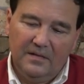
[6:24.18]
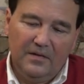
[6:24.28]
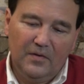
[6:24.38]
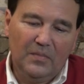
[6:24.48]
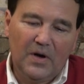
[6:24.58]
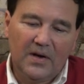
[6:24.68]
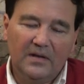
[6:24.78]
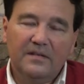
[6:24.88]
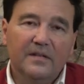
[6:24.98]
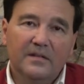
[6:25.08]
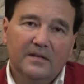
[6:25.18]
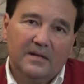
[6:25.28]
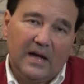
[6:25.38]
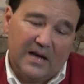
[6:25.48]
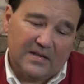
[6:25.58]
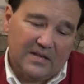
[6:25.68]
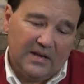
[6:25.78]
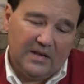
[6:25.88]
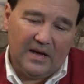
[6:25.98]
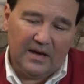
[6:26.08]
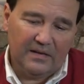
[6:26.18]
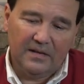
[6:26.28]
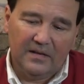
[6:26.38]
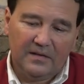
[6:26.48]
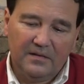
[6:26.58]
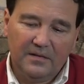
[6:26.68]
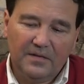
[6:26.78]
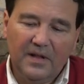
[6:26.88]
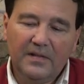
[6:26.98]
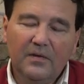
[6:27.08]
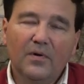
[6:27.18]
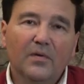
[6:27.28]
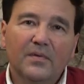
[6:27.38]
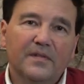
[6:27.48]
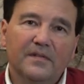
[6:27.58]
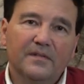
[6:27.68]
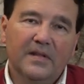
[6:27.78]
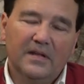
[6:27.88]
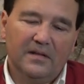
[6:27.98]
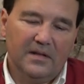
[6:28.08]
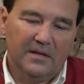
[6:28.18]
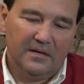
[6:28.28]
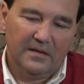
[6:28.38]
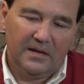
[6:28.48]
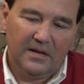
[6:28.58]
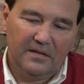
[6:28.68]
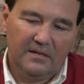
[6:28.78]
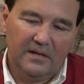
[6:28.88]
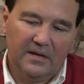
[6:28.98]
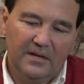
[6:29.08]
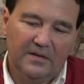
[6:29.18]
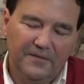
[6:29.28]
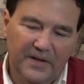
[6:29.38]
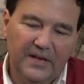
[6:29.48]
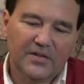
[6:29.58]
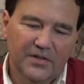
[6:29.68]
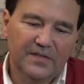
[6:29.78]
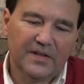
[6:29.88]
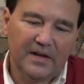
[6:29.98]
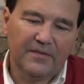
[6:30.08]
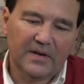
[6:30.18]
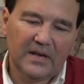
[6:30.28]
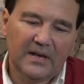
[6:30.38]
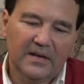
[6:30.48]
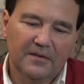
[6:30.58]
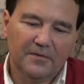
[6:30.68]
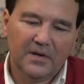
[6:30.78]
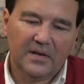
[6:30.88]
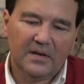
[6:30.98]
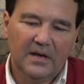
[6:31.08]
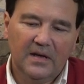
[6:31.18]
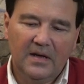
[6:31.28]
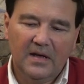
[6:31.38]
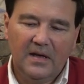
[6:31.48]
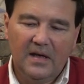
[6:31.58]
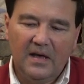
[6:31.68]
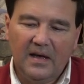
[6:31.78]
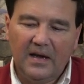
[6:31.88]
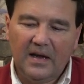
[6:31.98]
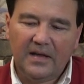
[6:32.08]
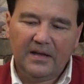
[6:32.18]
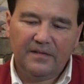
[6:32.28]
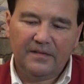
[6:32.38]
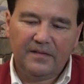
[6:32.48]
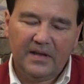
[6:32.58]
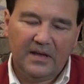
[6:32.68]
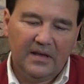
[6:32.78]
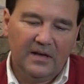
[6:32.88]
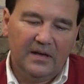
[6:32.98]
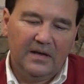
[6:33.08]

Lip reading: new model is actually excellent. There's nothing wrong with this steel. The finish is definitely different, and I can see